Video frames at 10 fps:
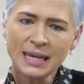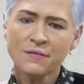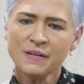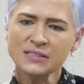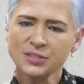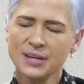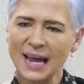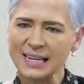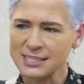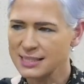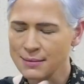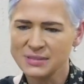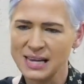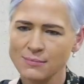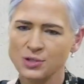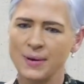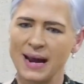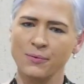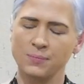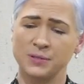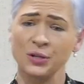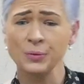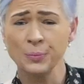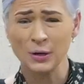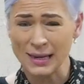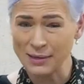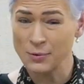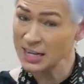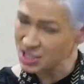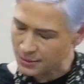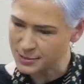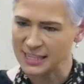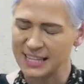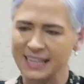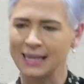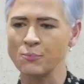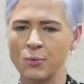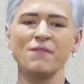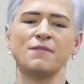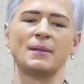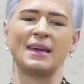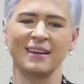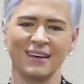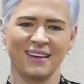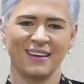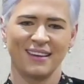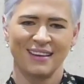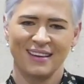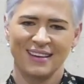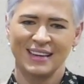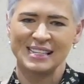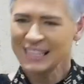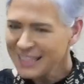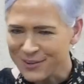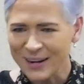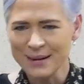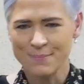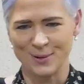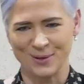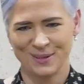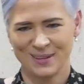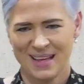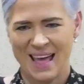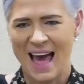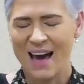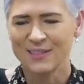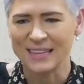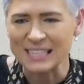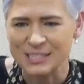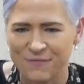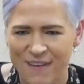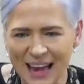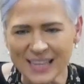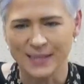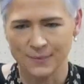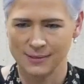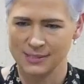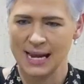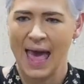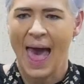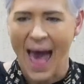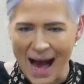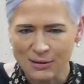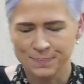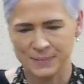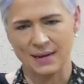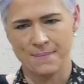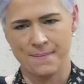Even today, sometimes when I do bullying workshops, I take him with me. It's incredible how these values helped